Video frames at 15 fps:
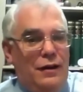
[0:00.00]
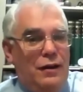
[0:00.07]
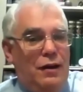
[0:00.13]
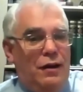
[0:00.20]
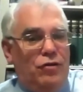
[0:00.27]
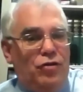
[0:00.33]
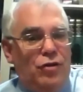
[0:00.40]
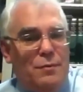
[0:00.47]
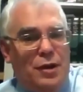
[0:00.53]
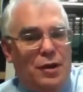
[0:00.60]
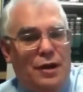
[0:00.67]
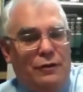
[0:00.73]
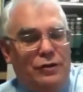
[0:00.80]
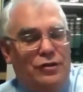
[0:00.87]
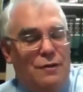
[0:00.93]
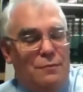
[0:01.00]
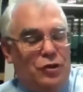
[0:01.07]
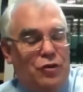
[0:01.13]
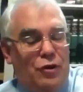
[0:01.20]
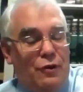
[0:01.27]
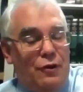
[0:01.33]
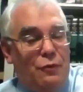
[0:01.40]

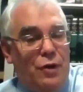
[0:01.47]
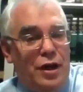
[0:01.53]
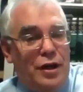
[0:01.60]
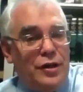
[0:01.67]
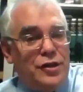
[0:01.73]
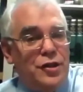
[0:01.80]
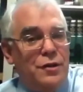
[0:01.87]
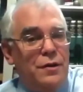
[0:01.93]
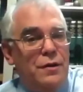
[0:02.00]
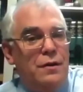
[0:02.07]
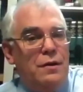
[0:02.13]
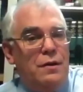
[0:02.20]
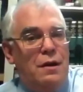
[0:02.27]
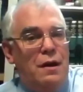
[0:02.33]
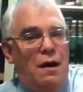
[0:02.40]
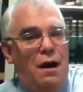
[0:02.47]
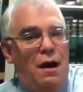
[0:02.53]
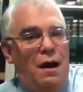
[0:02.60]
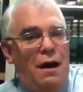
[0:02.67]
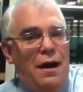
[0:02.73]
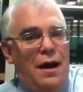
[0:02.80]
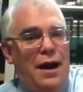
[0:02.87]
Cemetery Ridge.
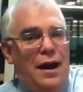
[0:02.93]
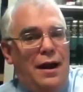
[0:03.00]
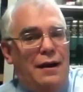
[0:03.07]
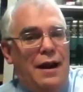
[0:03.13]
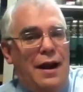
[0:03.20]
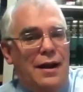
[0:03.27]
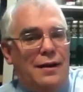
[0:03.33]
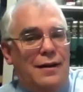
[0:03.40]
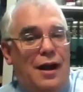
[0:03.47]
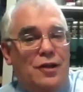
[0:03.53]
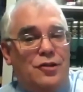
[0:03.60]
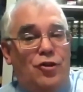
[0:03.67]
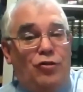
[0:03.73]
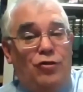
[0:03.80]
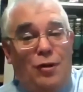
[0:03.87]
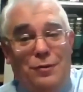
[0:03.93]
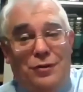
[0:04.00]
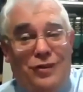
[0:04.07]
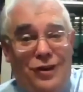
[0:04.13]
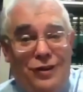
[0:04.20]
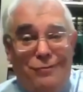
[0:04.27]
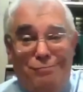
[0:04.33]
And Hancock shows up and
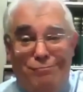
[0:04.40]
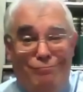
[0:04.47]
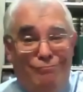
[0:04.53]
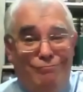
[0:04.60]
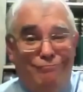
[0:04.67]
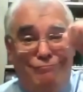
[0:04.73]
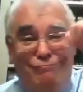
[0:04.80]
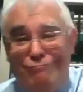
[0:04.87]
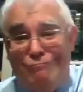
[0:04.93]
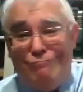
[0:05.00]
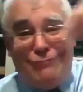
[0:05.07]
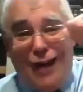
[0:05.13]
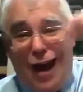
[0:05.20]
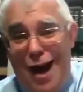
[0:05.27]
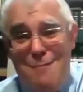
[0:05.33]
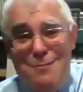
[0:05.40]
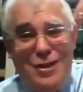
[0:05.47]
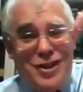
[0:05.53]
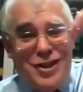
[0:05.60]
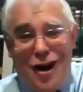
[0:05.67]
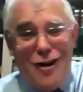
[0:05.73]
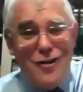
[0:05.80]
says, "I'm in
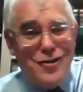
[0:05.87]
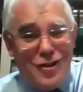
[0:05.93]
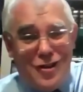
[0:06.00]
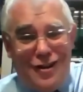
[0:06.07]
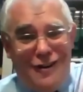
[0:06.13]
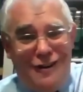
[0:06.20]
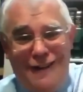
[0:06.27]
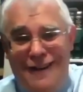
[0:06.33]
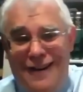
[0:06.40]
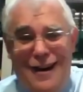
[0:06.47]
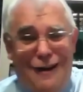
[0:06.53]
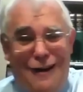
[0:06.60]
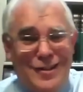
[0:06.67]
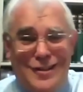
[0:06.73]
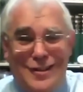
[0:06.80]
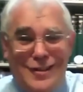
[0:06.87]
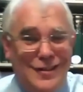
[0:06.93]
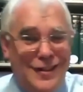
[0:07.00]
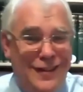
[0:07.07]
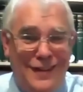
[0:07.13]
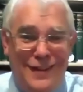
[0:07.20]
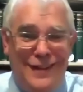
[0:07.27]
charge here." And Howard says,
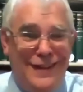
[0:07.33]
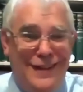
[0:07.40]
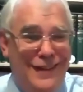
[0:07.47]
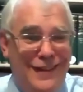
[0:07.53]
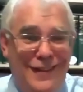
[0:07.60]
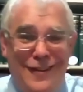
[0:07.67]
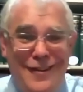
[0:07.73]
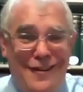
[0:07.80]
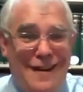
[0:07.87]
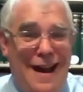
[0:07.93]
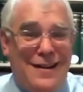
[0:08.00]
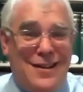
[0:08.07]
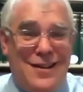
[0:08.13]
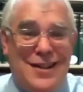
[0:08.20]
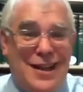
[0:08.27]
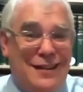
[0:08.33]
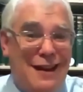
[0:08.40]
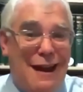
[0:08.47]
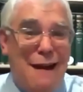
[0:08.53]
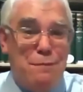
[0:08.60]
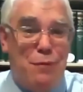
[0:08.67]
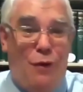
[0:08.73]
"No, you're not," because at
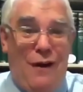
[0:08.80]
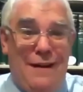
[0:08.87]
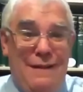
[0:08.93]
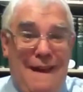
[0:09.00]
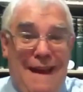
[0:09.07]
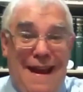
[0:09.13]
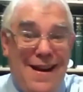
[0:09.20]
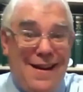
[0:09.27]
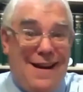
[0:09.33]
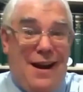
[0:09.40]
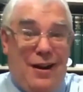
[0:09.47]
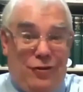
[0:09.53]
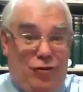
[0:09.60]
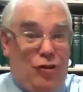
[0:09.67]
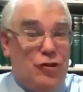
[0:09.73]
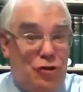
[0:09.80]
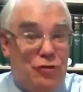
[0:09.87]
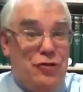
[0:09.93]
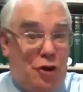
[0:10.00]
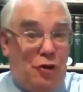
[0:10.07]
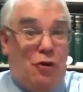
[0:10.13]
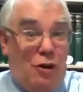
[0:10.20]
that point, Hancock is the
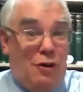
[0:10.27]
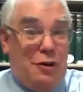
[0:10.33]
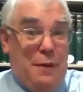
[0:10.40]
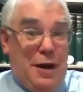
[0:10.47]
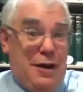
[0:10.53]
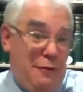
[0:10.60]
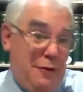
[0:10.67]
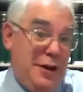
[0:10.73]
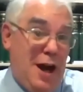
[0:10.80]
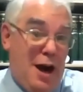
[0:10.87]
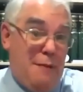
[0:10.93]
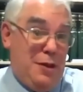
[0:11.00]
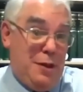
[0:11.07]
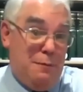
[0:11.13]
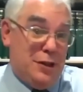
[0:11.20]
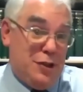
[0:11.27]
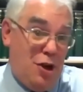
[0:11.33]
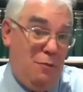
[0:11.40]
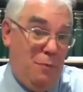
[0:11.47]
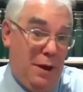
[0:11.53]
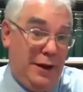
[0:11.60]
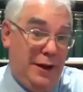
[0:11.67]
junior corps commander in the Army of the
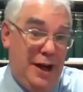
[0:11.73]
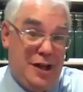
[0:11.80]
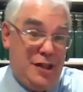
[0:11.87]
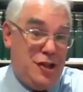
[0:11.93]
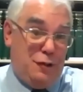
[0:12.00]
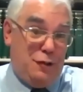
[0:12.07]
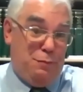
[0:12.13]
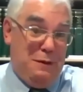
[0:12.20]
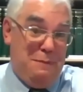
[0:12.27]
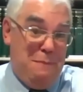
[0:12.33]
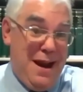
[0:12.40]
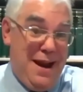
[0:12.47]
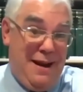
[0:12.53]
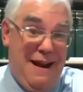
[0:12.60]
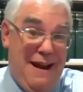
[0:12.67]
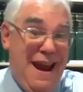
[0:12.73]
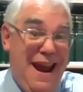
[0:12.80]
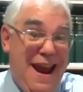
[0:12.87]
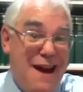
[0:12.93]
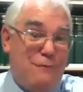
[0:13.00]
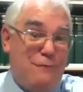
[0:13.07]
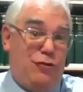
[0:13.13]
Potomac. He had just been made
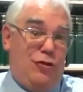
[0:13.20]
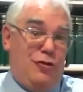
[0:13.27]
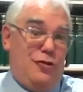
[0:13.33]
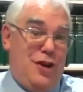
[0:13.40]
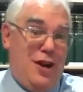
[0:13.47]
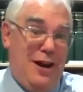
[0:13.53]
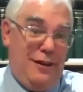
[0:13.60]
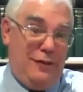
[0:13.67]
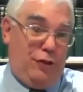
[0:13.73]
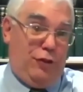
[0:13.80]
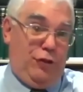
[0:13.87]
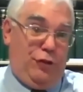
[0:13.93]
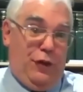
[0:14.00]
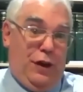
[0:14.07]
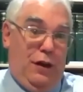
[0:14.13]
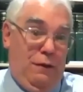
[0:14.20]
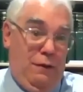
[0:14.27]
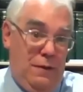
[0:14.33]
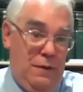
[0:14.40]
after Chancellorsville.